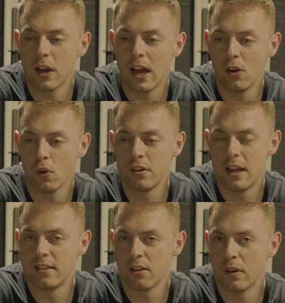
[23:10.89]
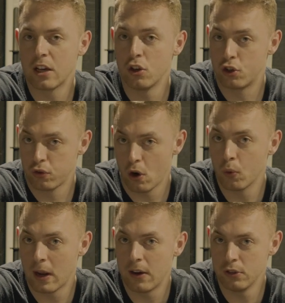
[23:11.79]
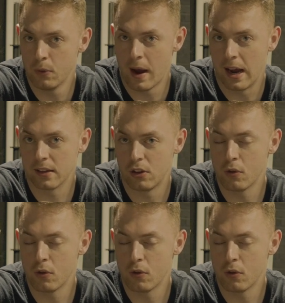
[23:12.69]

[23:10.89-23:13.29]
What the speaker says: cannot necessarily control how you act.